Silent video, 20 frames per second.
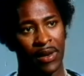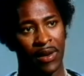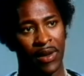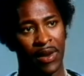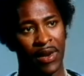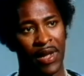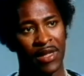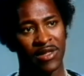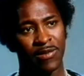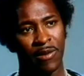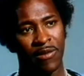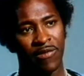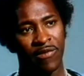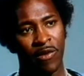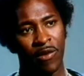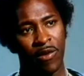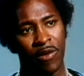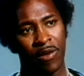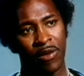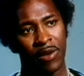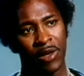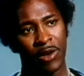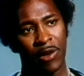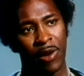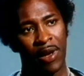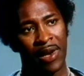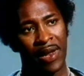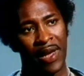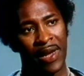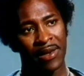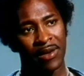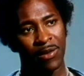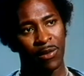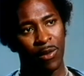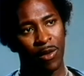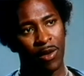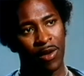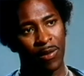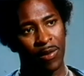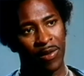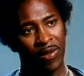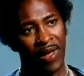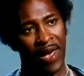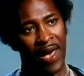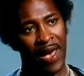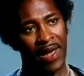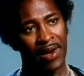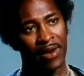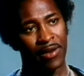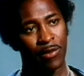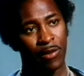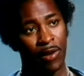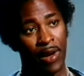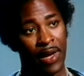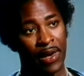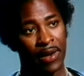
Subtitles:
And as before, I'd like to work with that and